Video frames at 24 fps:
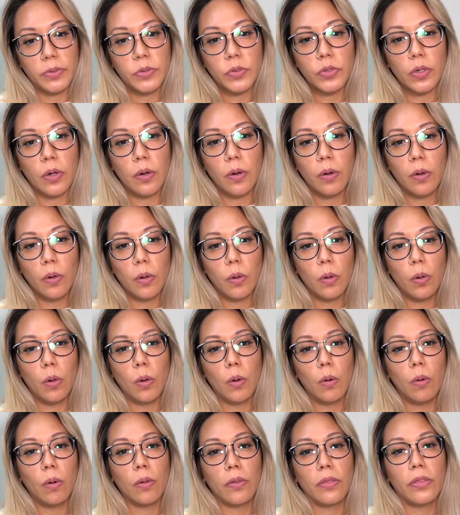
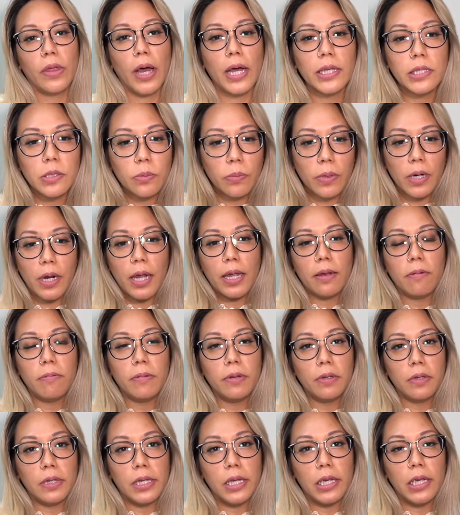So that's what I
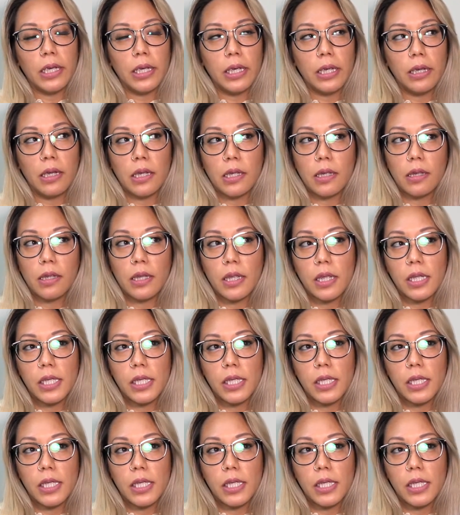really